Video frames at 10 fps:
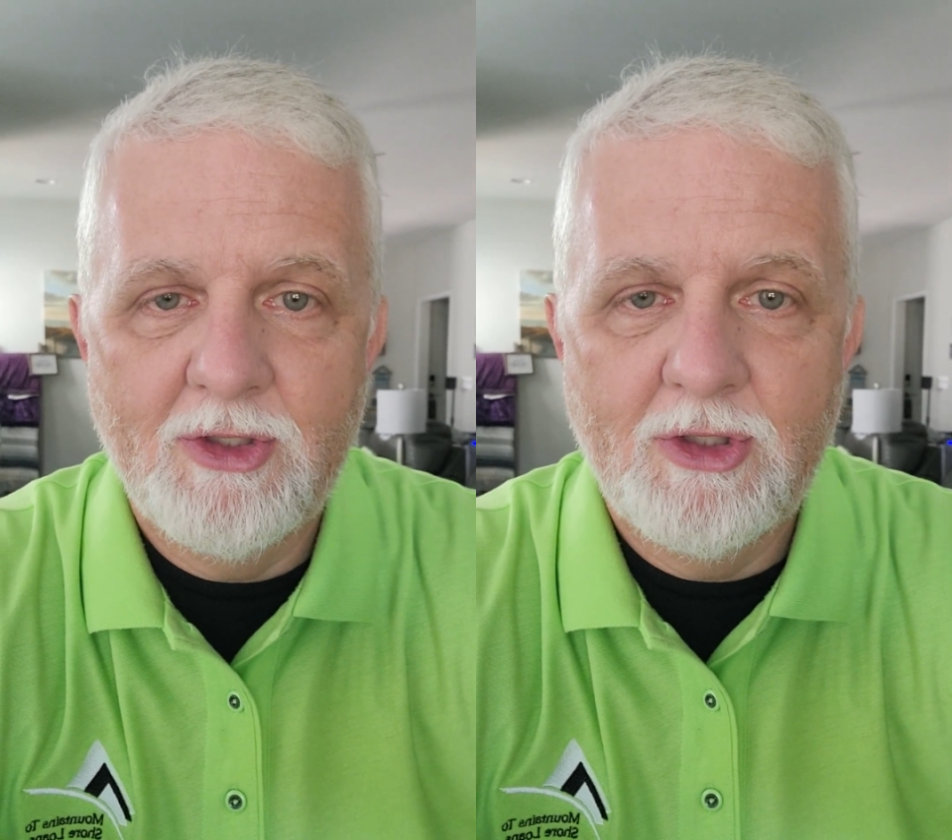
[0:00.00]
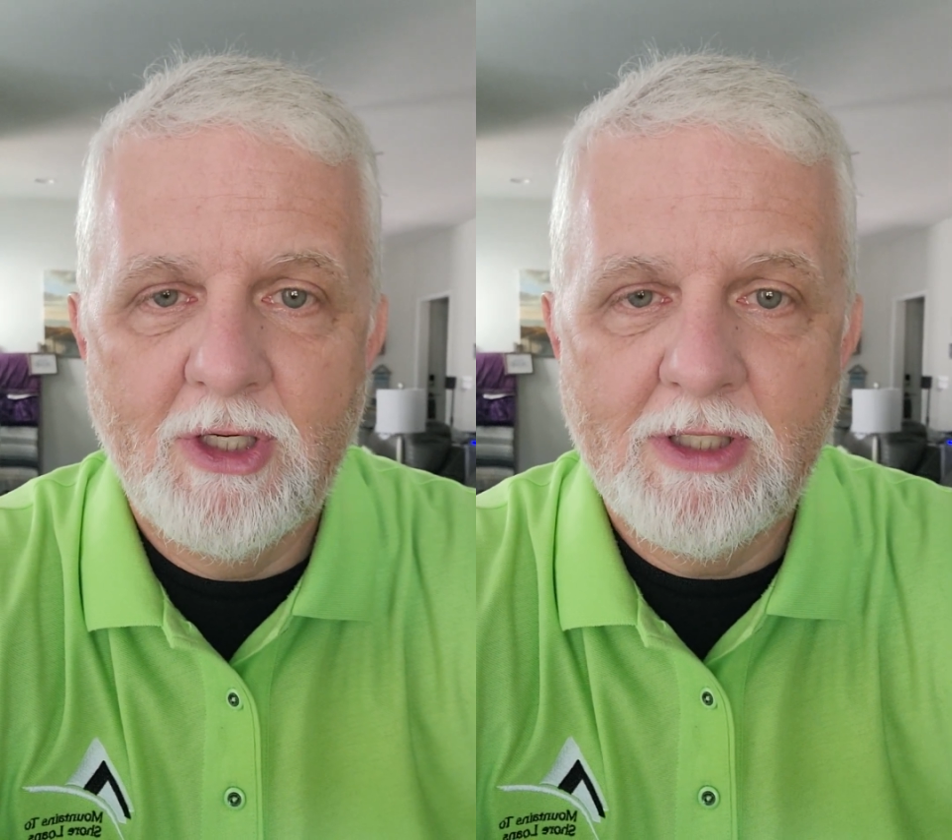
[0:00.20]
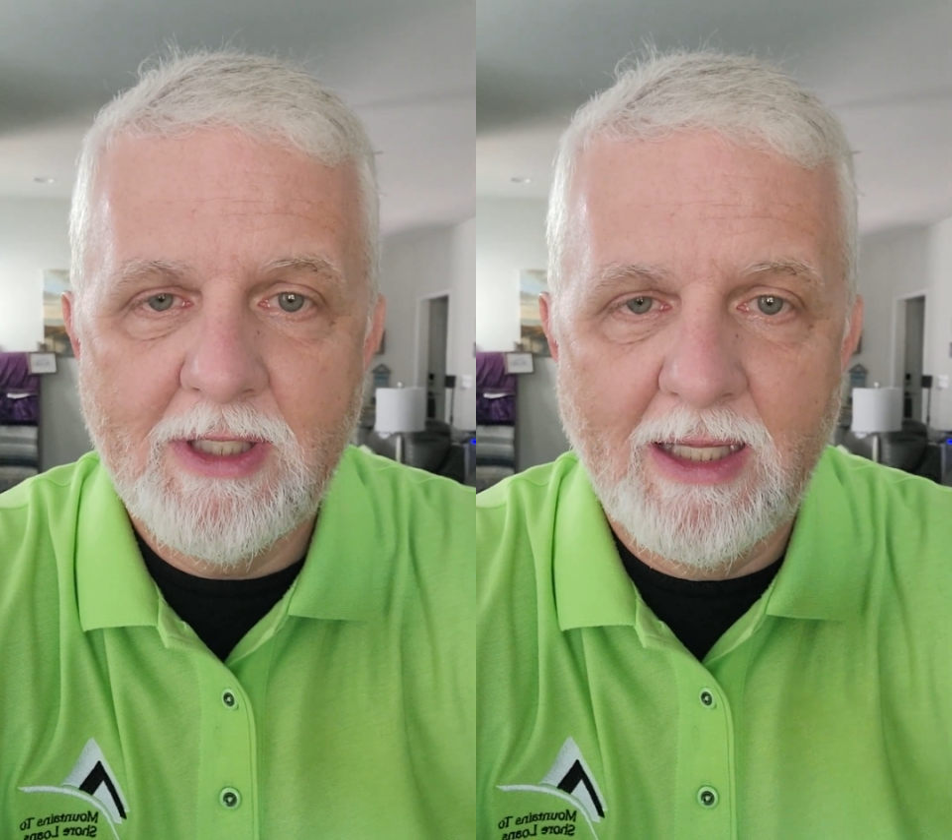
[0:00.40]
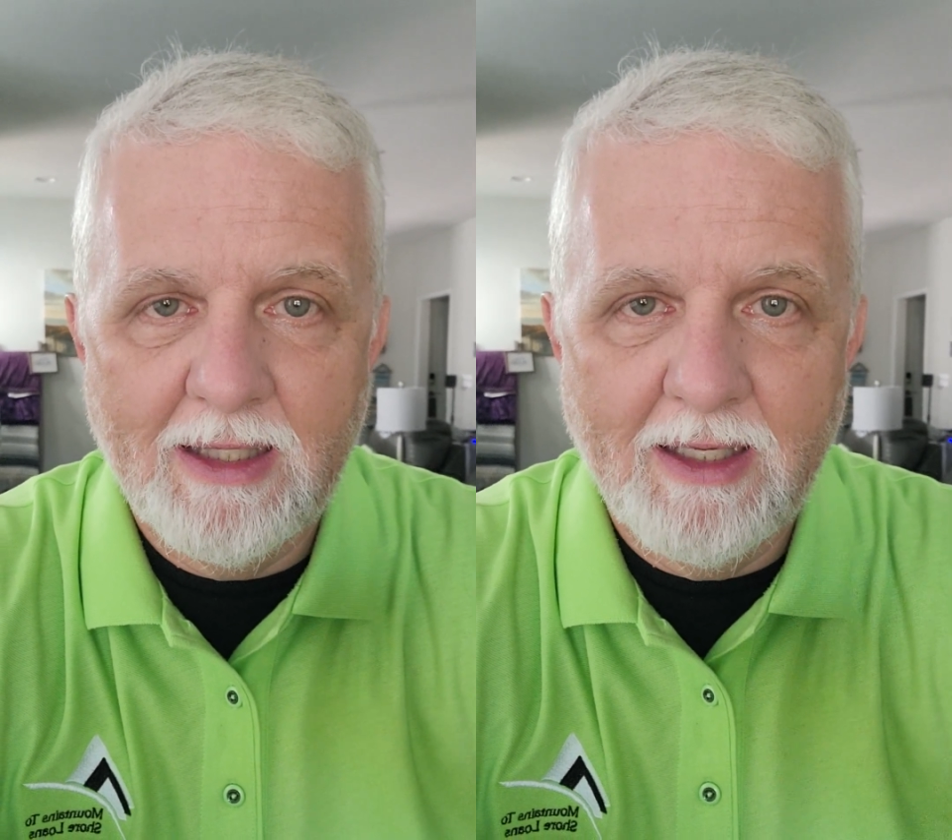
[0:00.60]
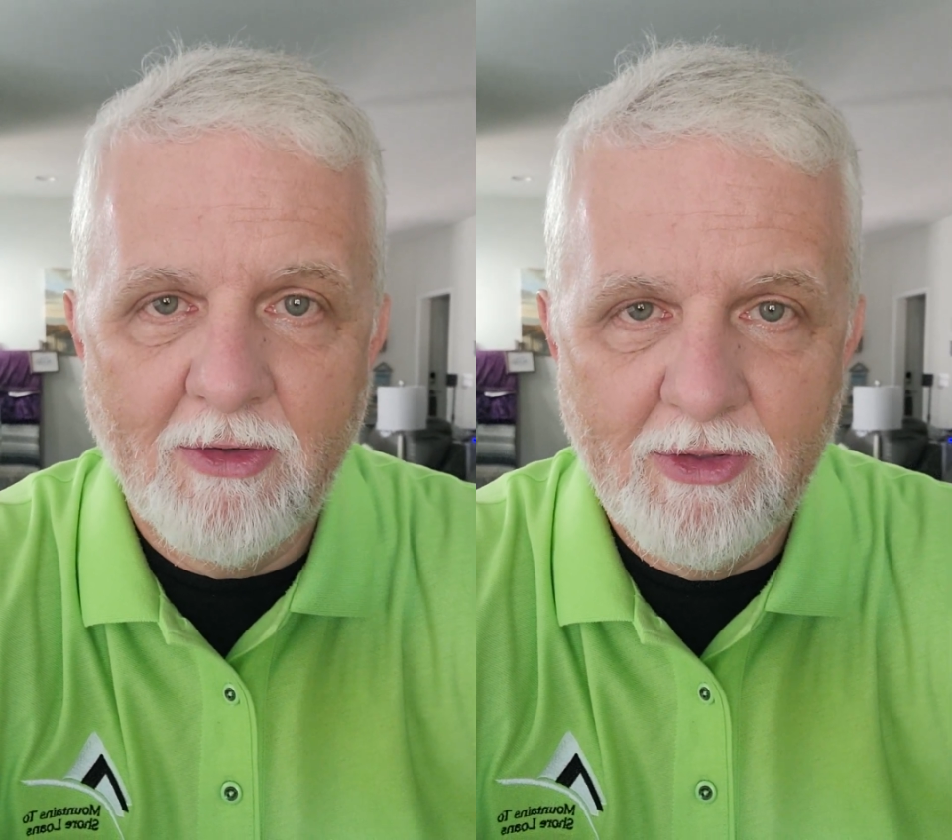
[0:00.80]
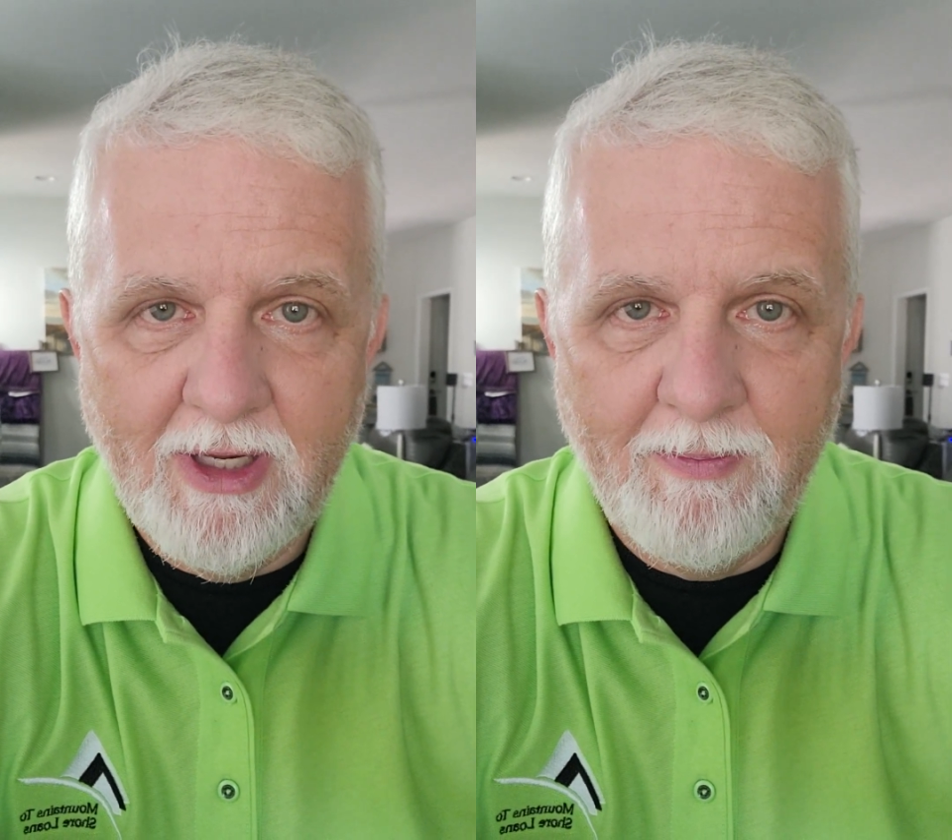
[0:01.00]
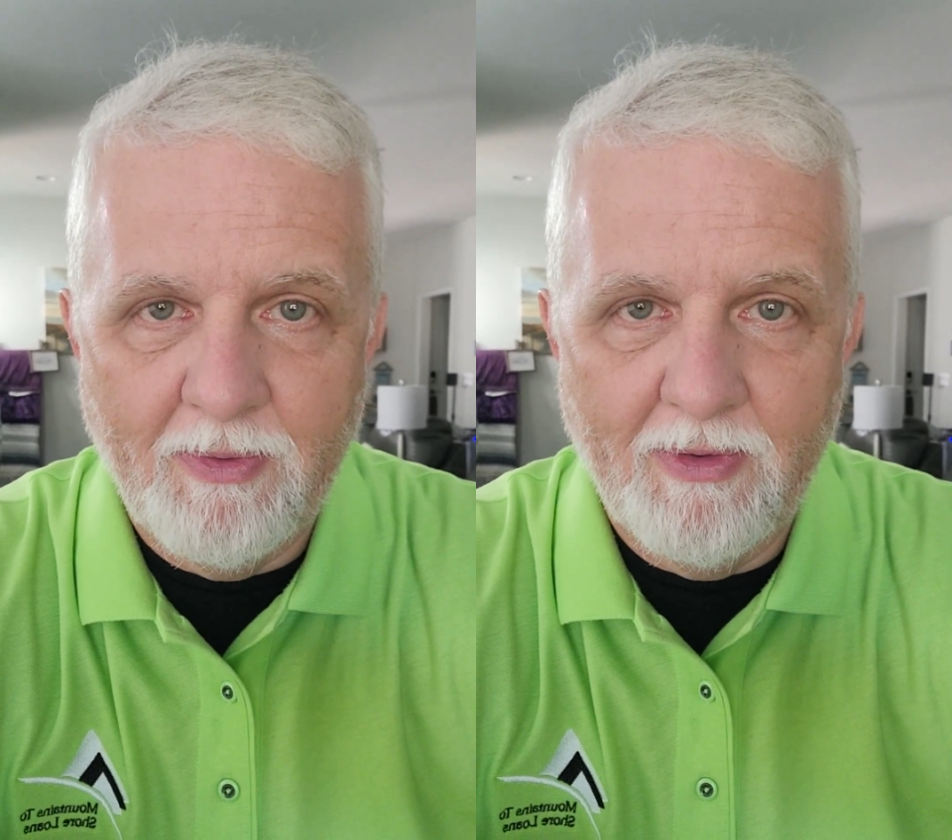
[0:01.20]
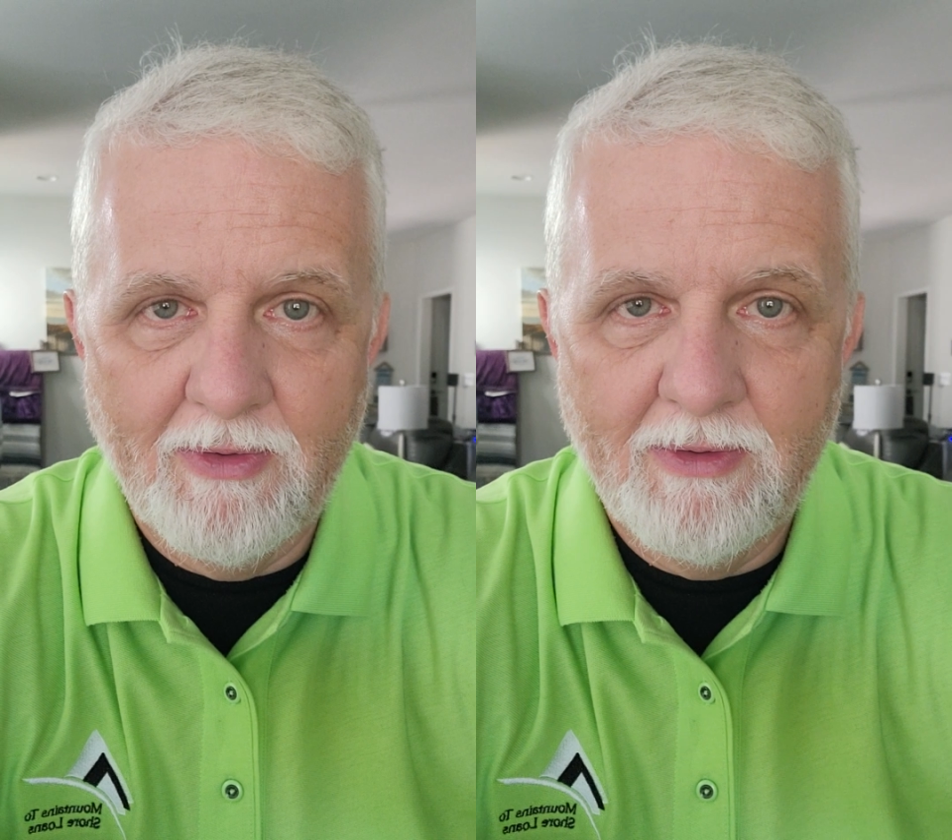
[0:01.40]
just a little
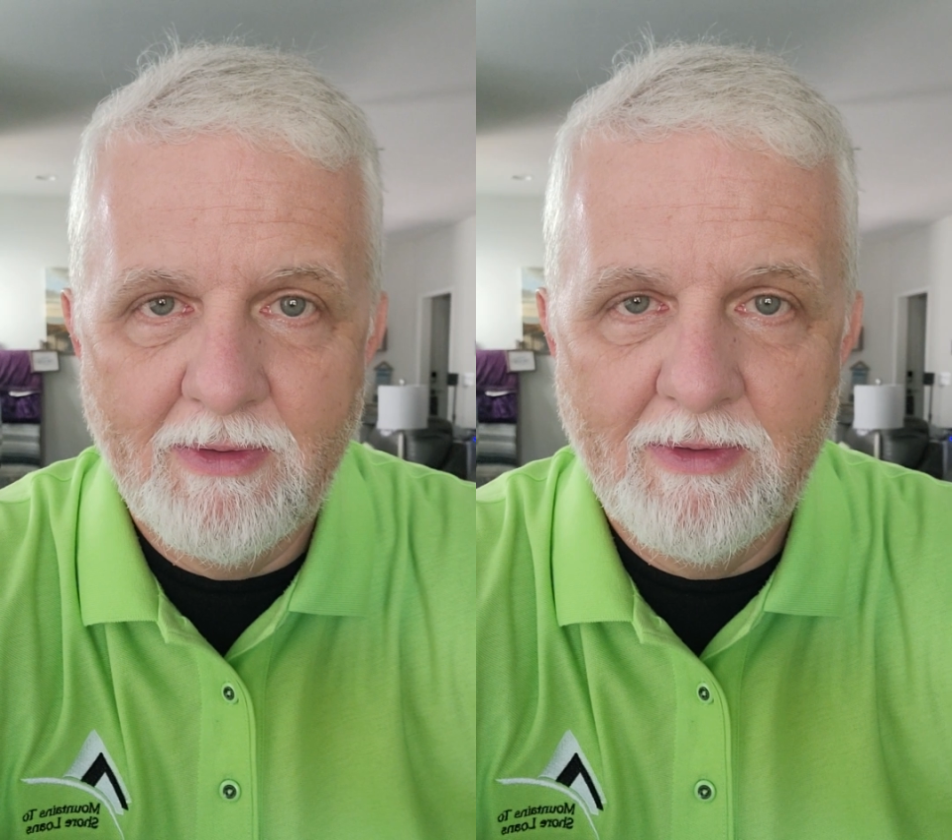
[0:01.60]
deeper